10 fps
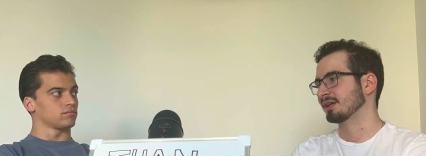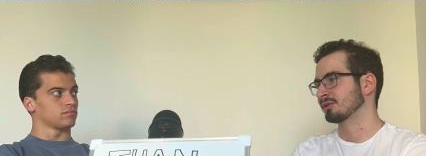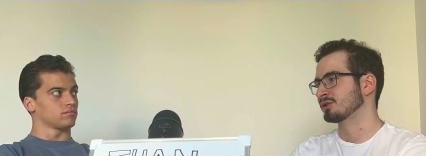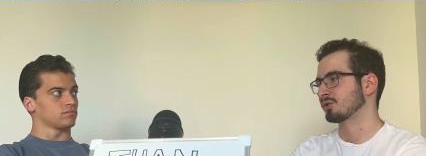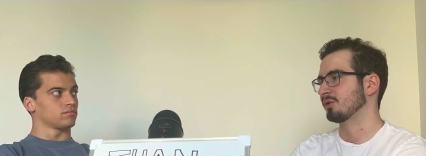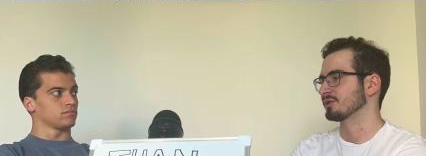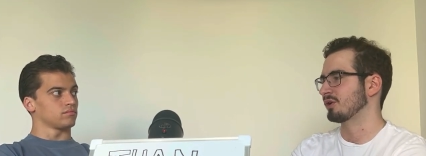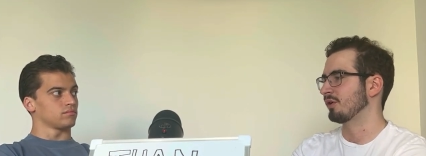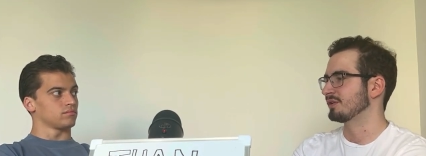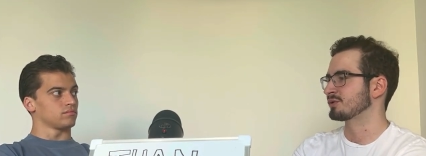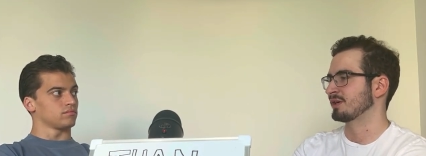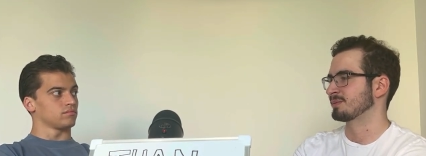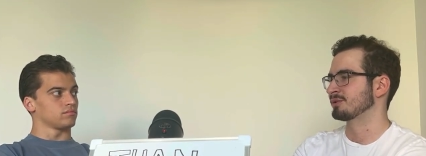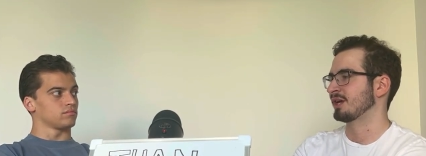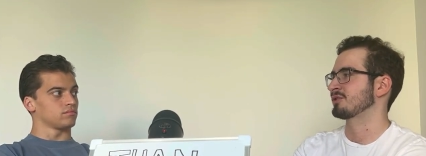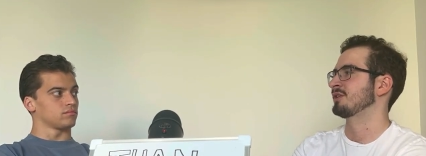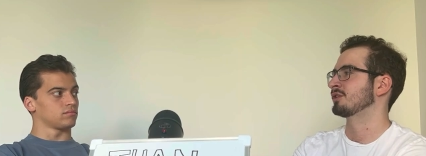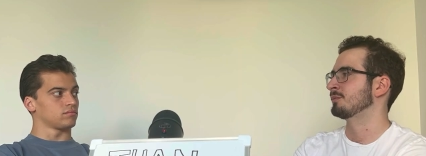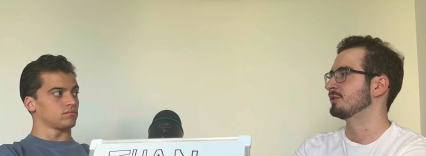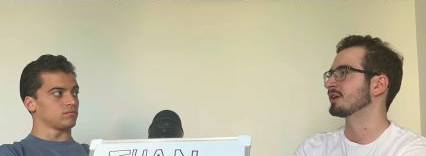Speaker 1: like controls all this transportation and
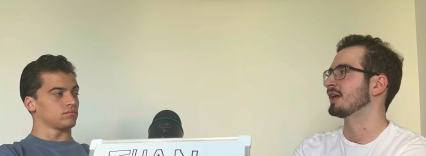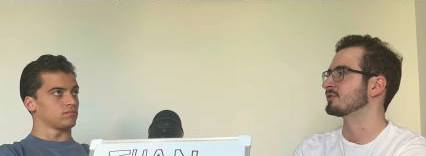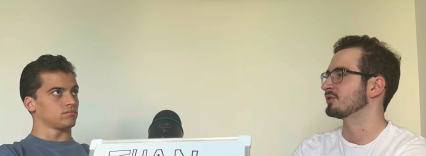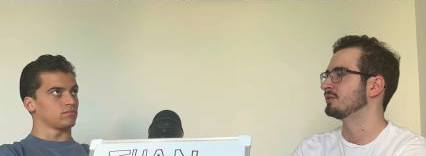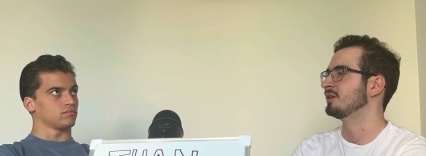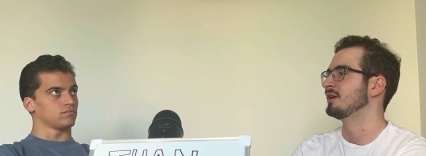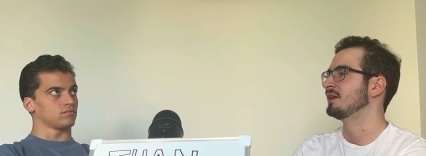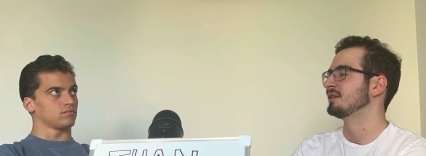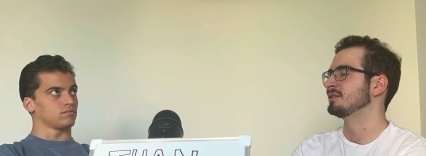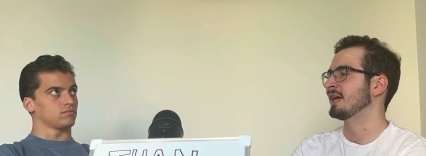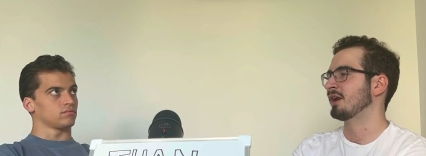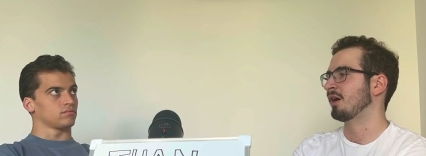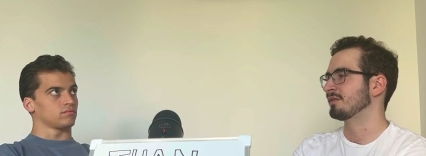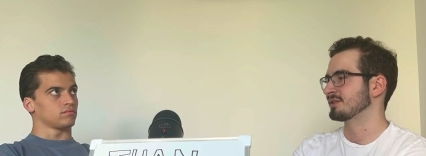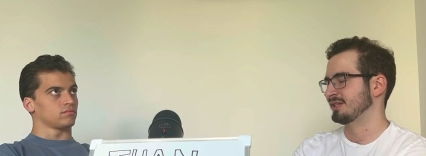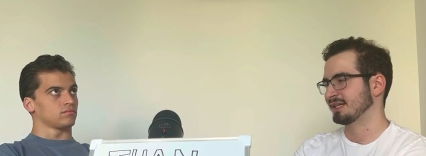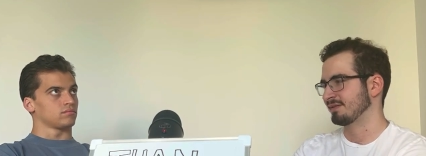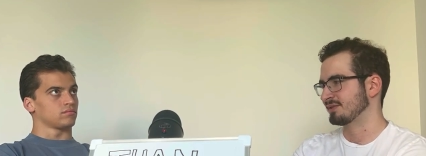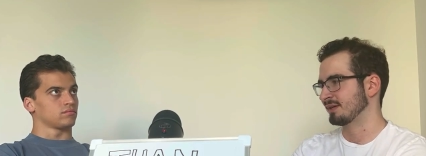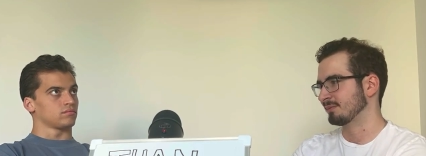communication that obviously
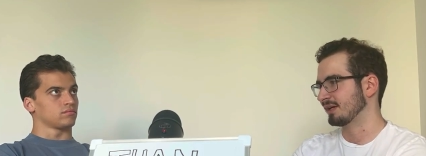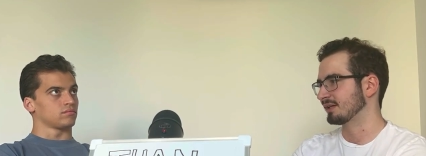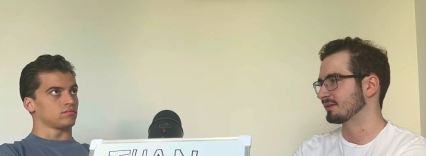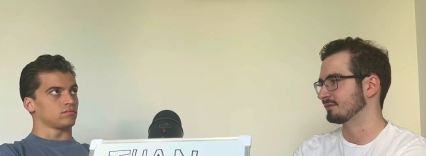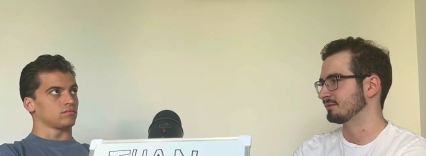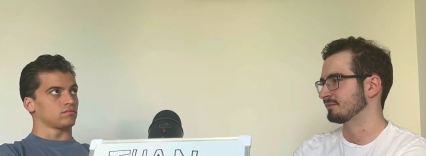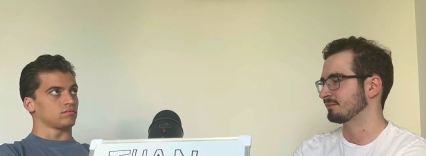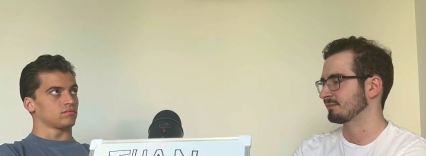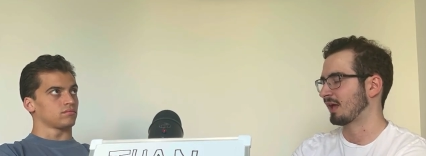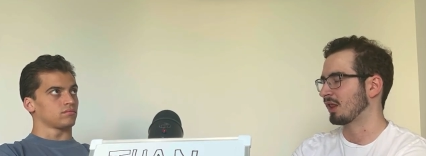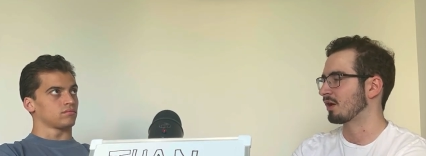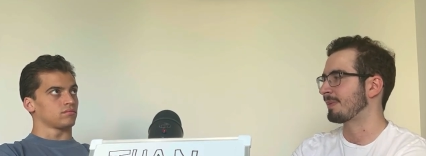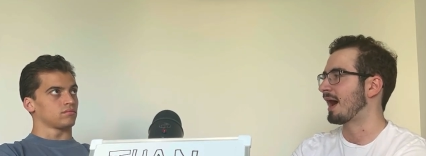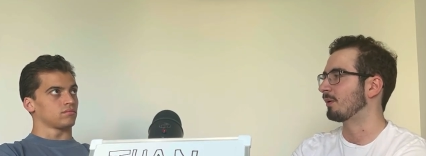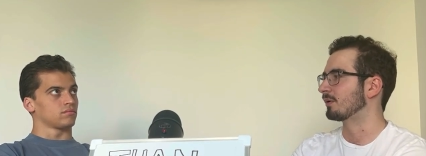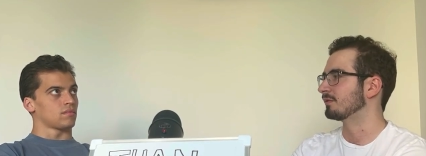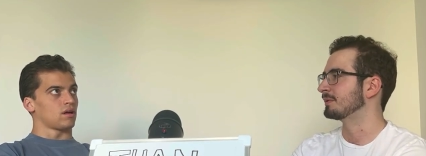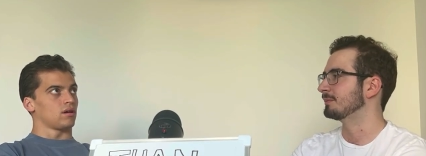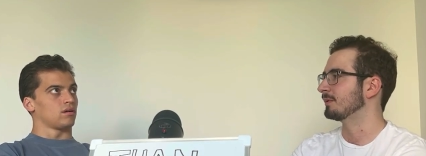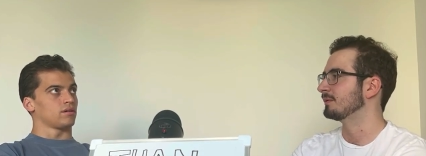gives them like a lot of power over
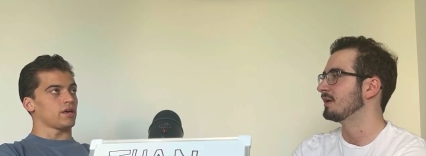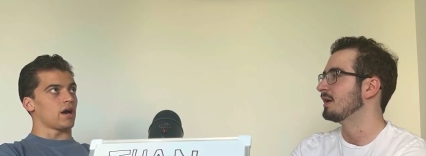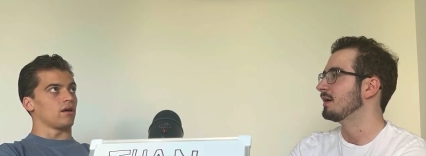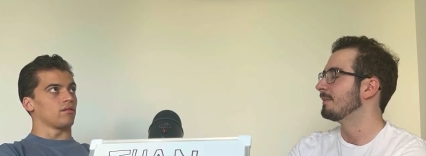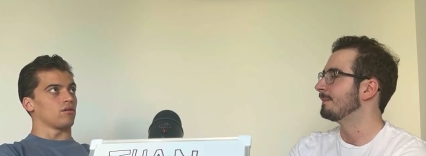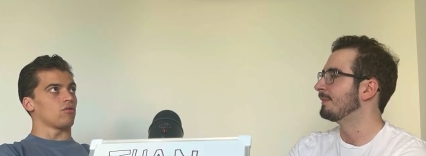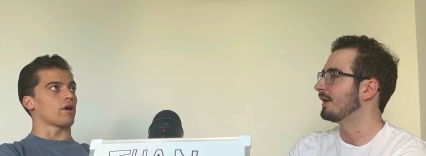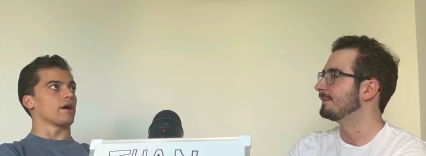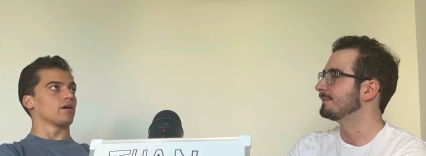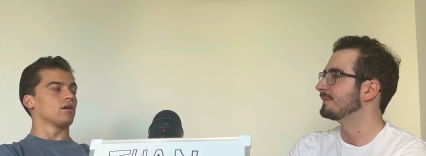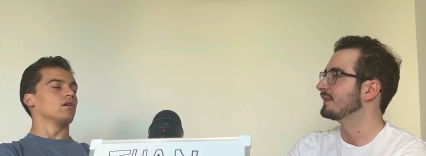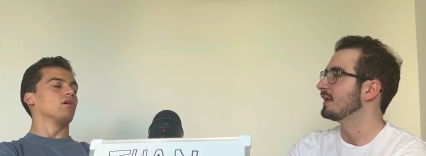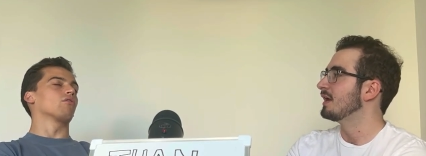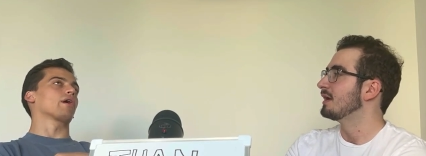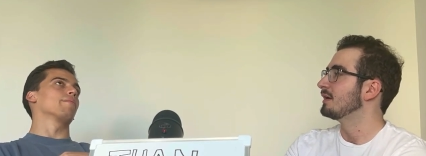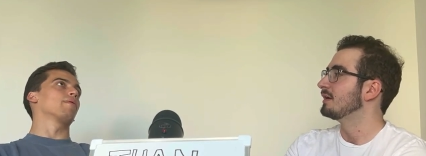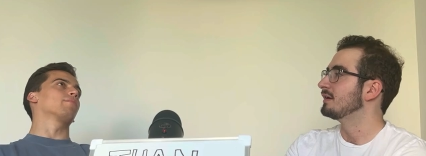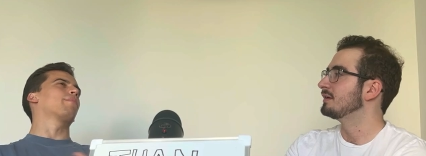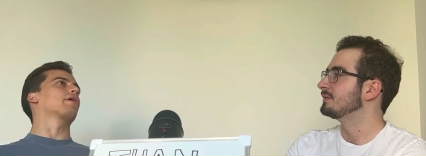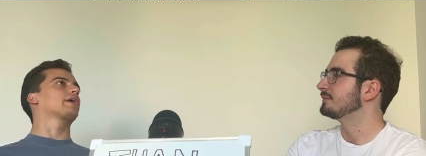
Speaker 2: people. Yeah. Okay. Okay,
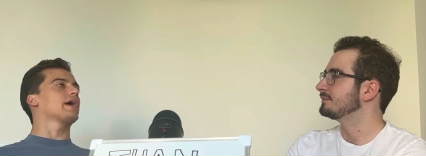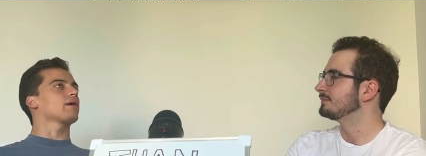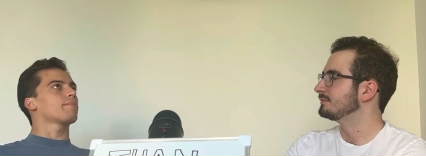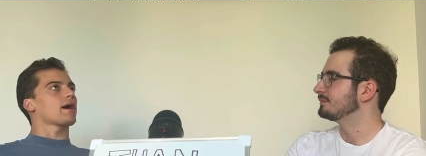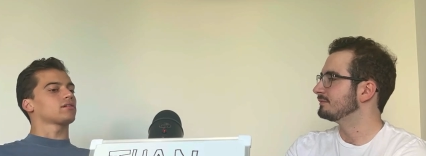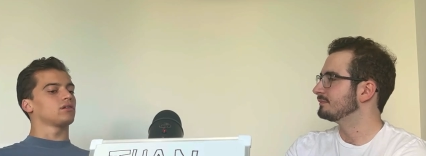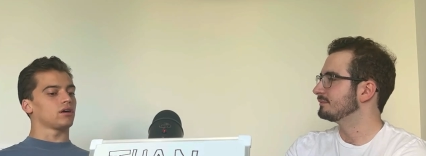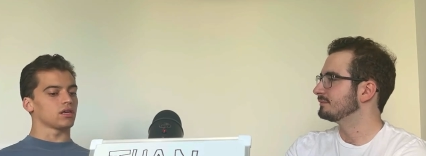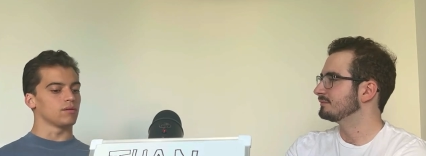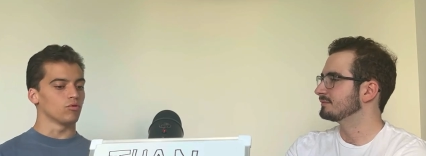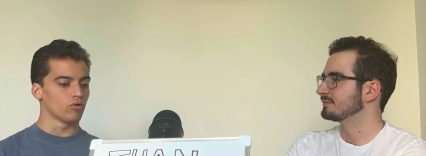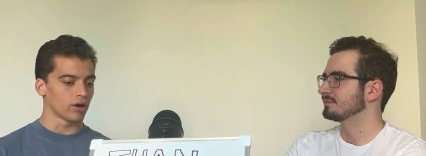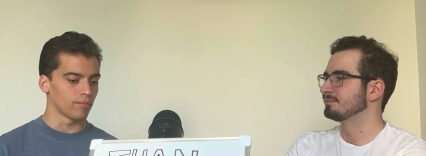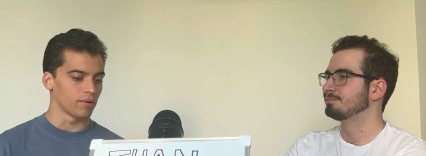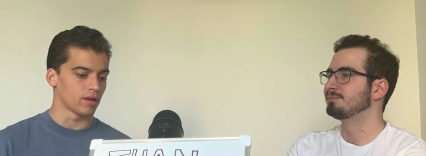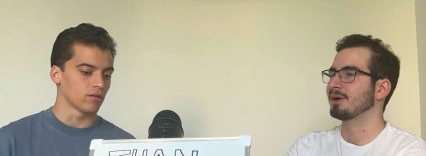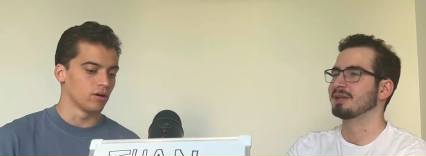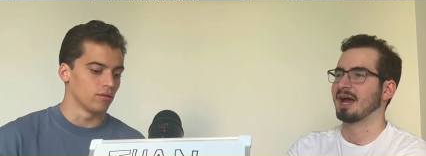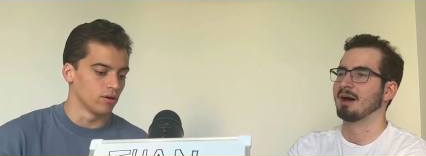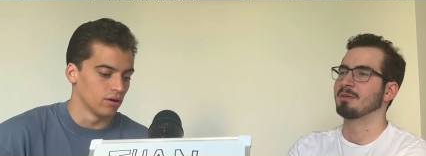but but getting back to Imu and being. But
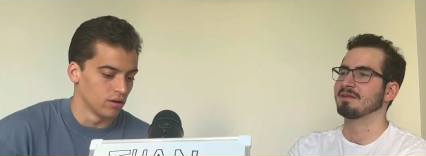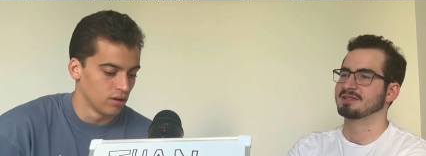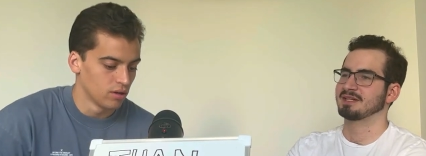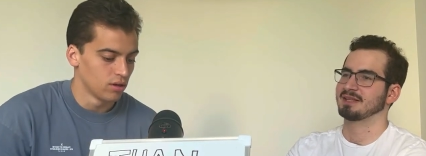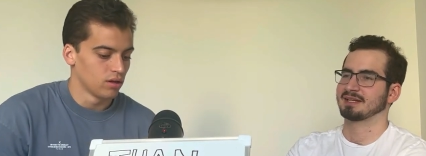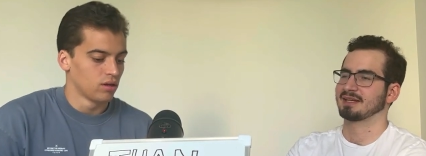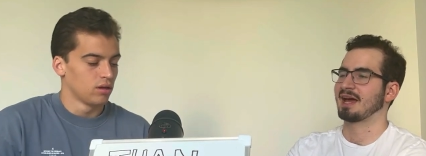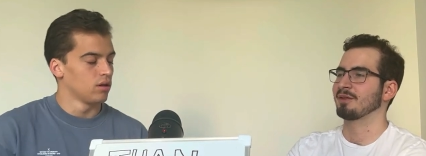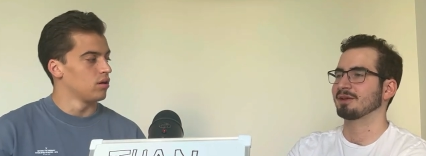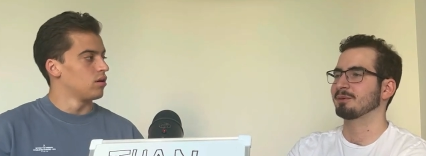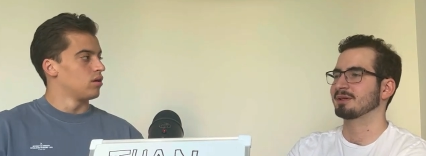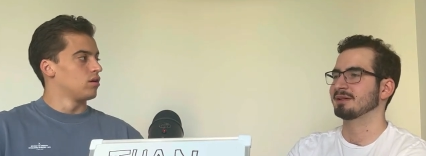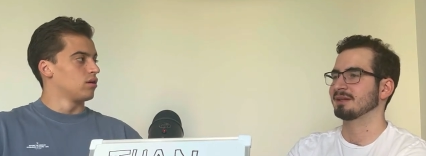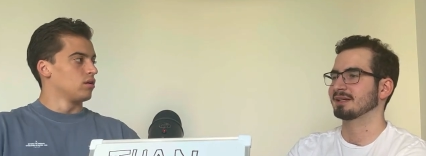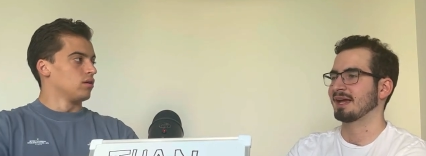yeah, I'm obviously like
Speaker 1: I don't think we can like